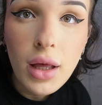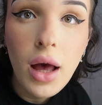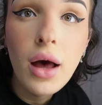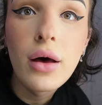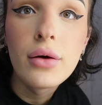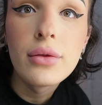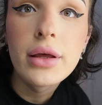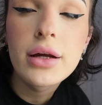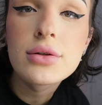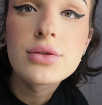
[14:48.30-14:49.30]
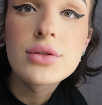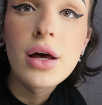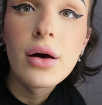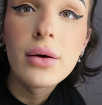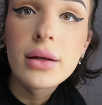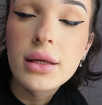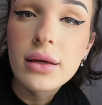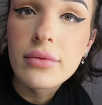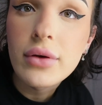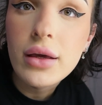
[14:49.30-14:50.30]
Oh, they're so
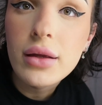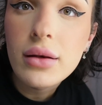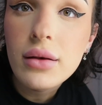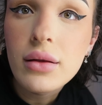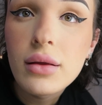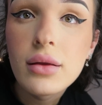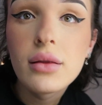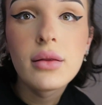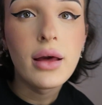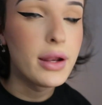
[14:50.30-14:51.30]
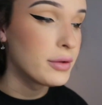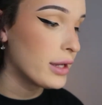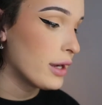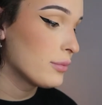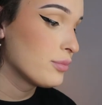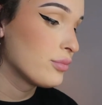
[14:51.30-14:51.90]
uneven. I don't care.